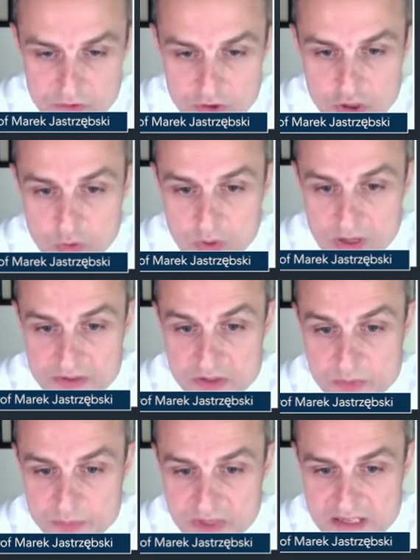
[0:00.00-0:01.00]
end of the
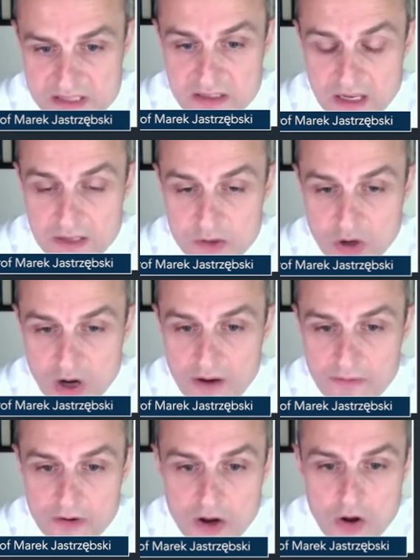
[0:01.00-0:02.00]
QRS is present and you
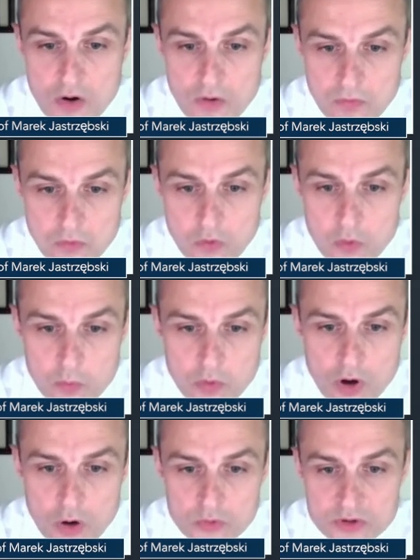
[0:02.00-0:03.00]
have
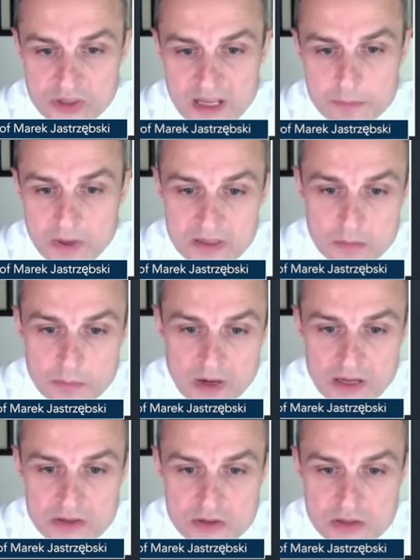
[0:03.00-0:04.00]
full-blown right bundle
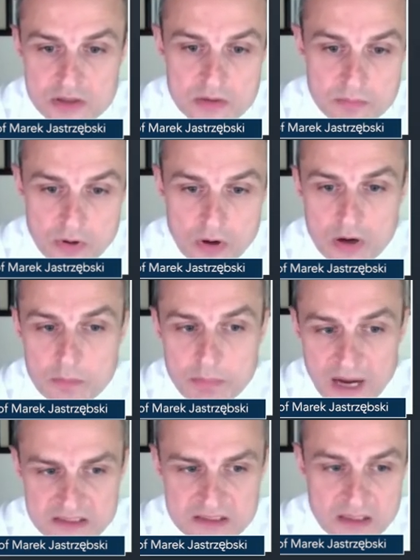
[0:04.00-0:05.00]
branch block
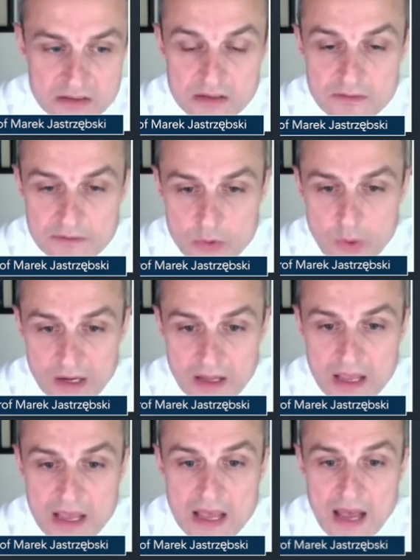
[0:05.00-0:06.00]
pattern in V1.
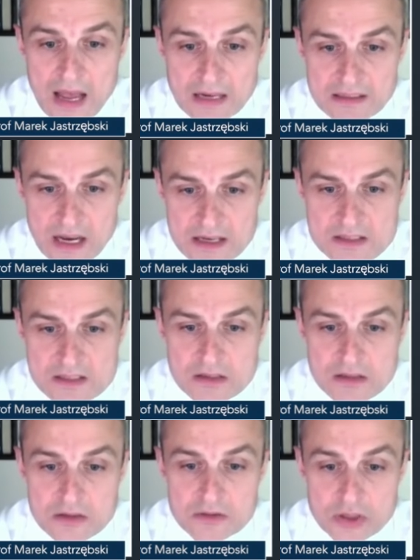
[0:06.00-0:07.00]
And that's
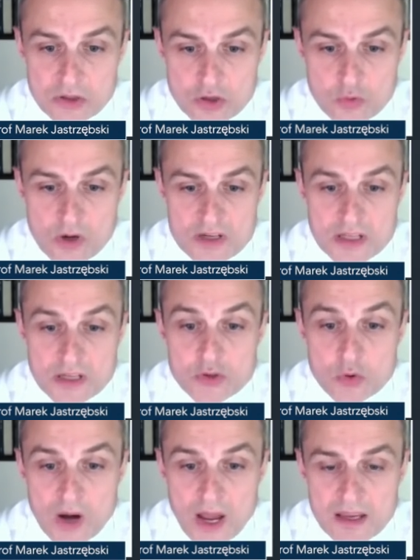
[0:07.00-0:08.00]
the QRS that you
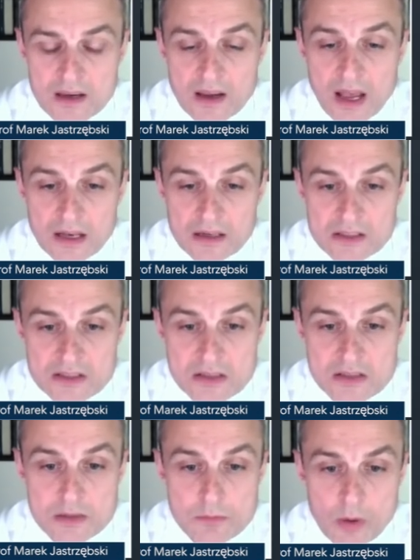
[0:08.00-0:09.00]
like. And this is the
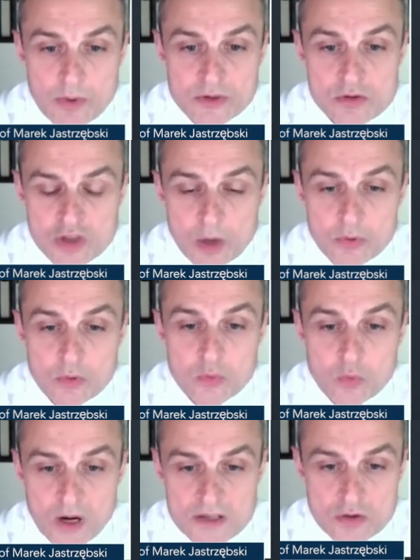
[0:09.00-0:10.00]
moment you stop.
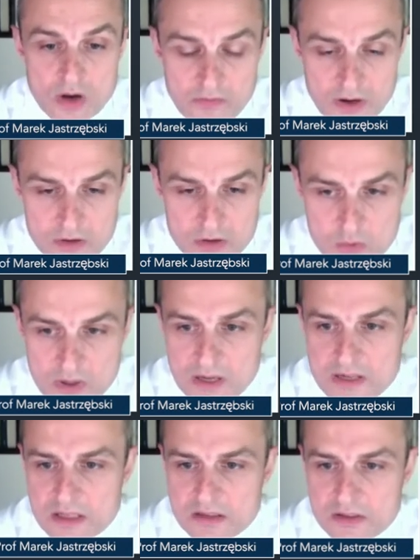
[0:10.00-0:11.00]
Once you have a
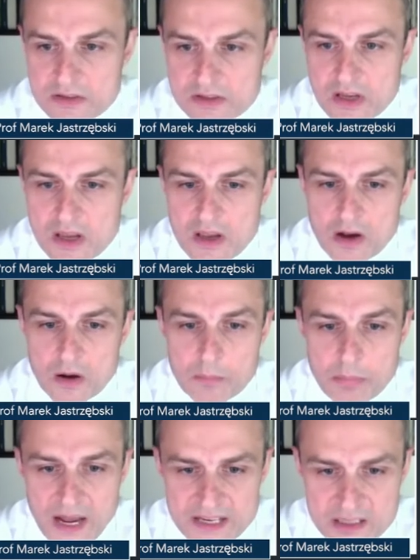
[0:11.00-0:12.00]
QRS that is
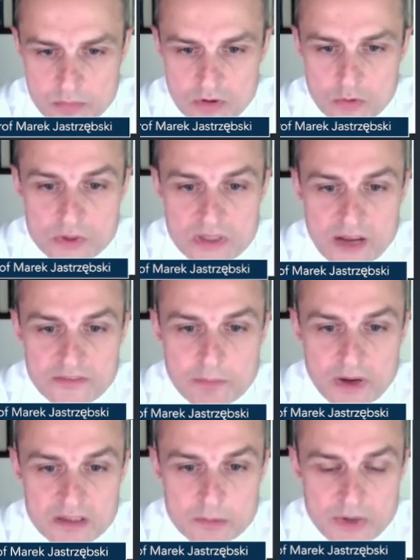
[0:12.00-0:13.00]
compatible with
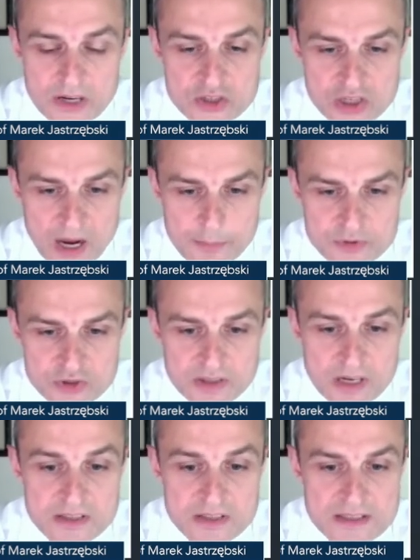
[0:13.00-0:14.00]
left bundle branch
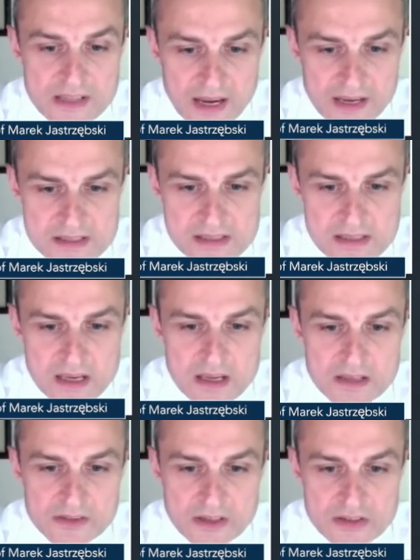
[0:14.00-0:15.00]
capture, that is nice,
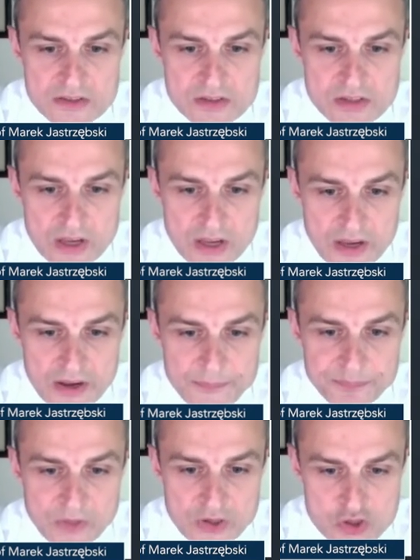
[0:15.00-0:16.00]
is
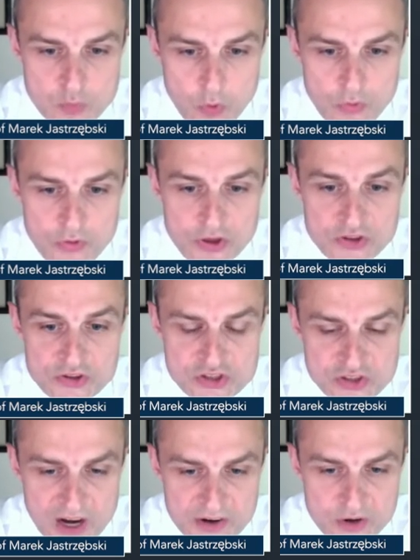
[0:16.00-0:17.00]
um, smooth, it's
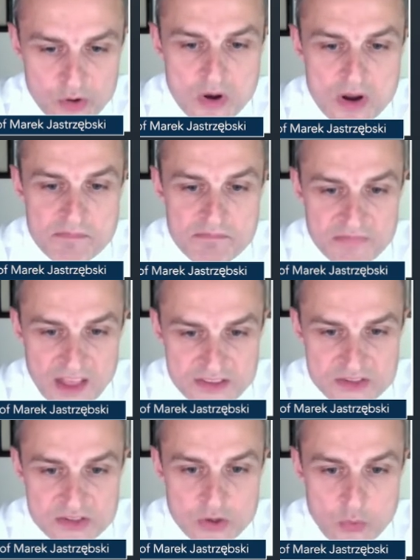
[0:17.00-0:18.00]
narrow,
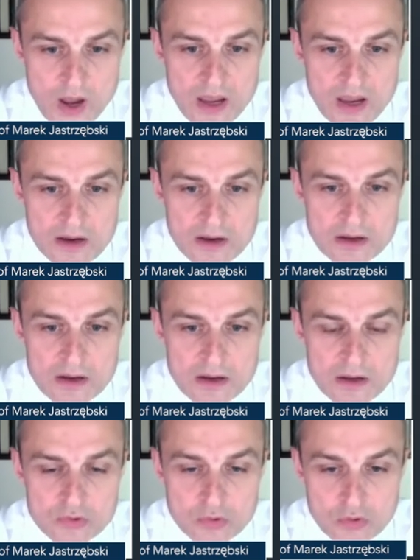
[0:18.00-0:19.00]
that's the way uh,
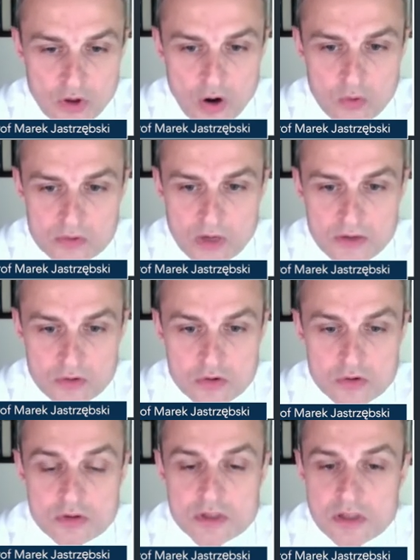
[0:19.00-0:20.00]
to know that you
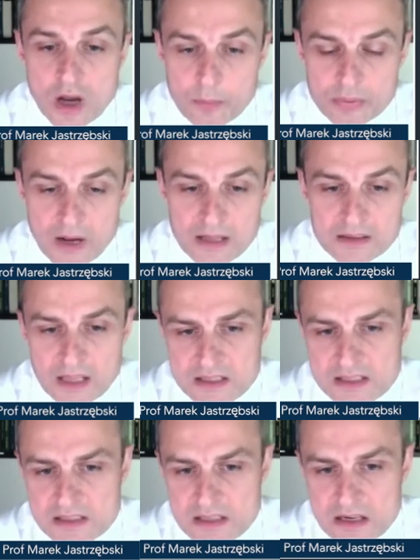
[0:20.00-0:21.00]
should stop. And
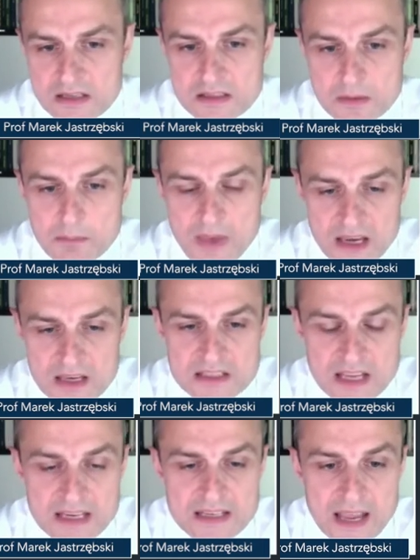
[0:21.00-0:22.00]
that still is the
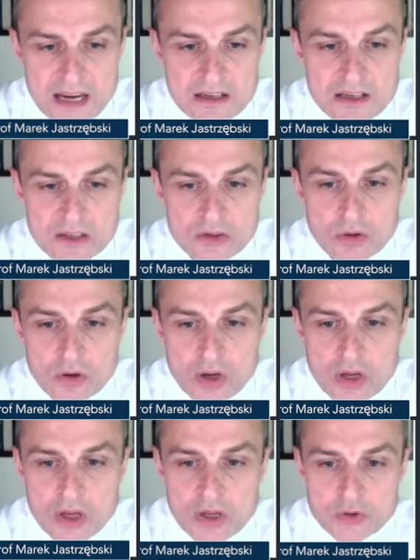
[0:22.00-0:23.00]
mainstay technique
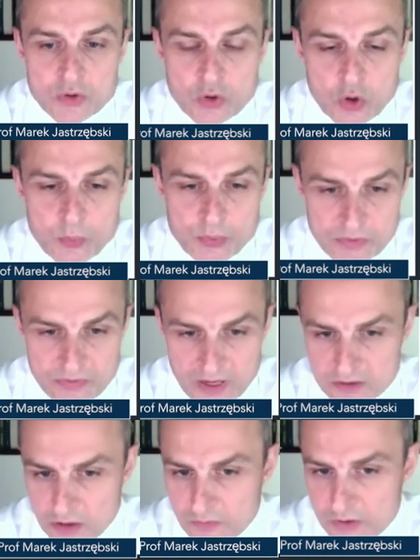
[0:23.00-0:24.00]
to to
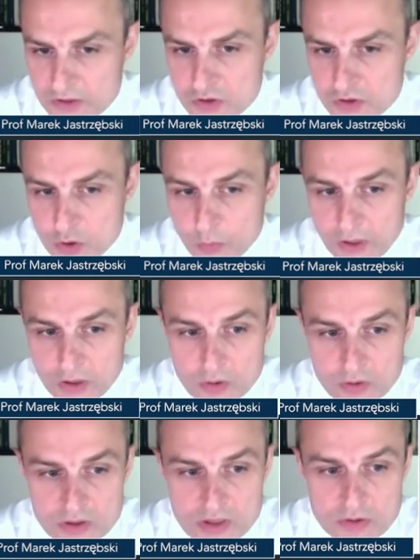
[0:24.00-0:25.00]
prevent
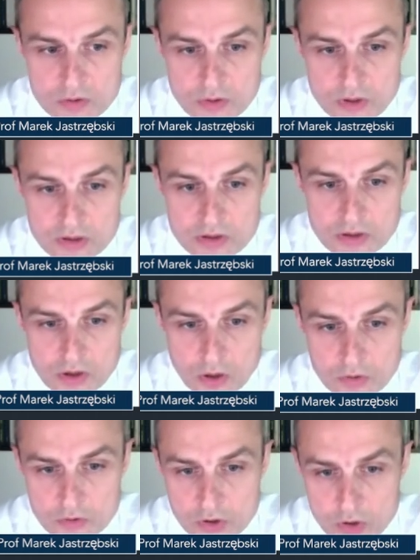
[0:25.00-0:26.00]
overscrewing. You either do it
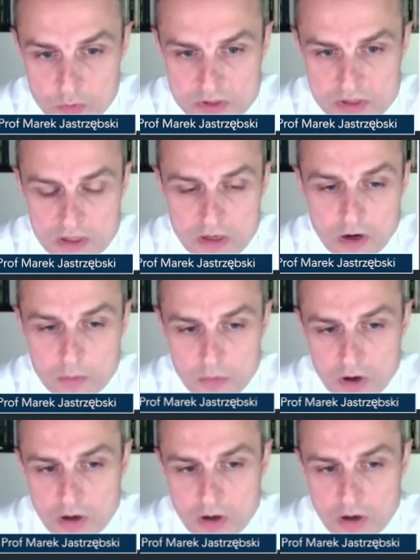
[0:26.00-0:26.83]
continuously or